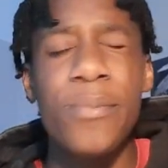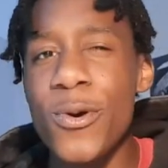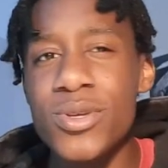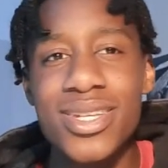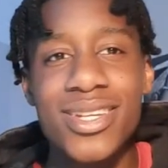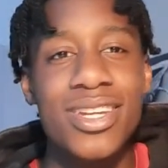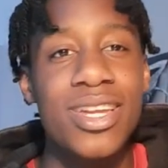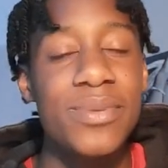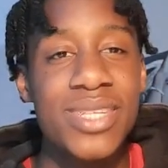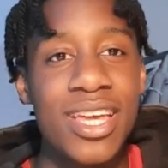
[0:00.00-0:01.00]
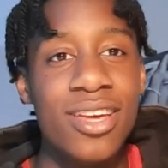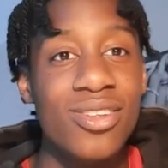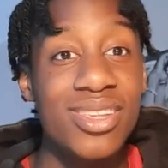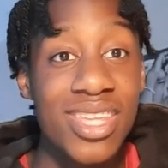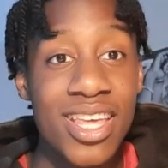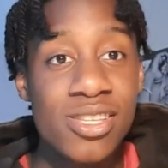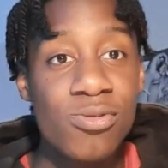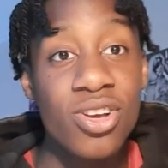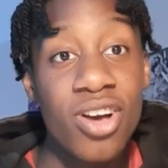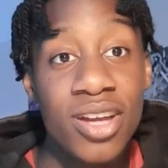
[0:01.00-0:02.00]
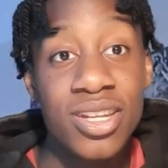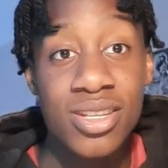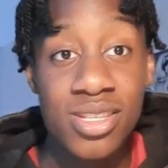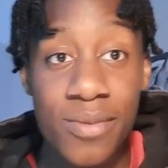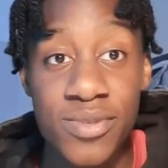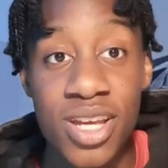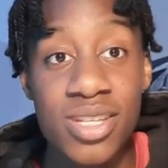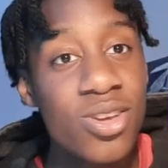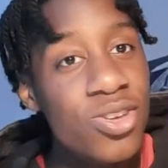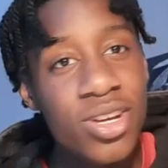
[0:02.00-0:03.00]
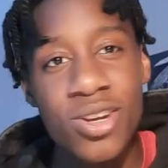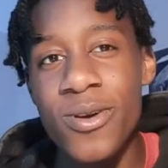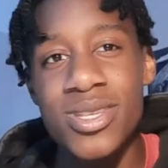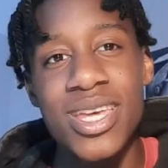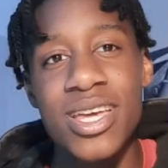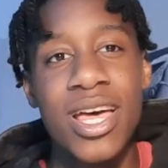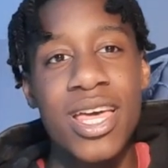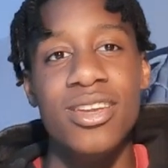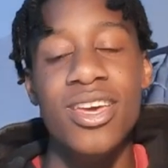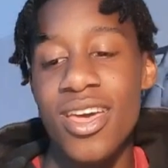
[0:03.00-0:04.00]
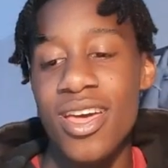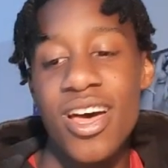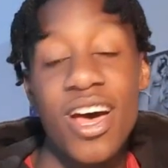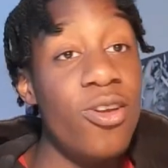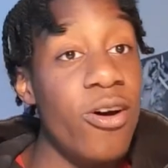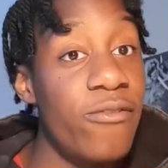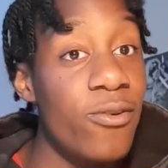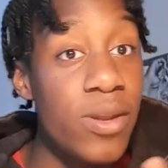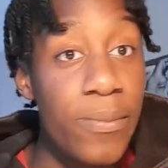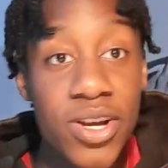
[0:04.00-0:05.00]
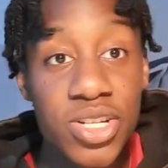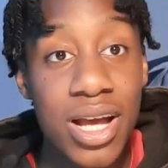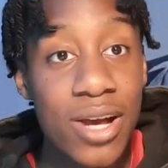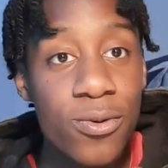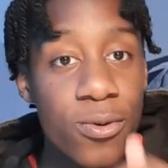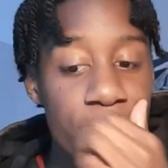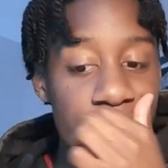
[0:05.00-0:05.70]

posted and updated on things regarding the subject so you can always stay ahead and not feel the pressure at all.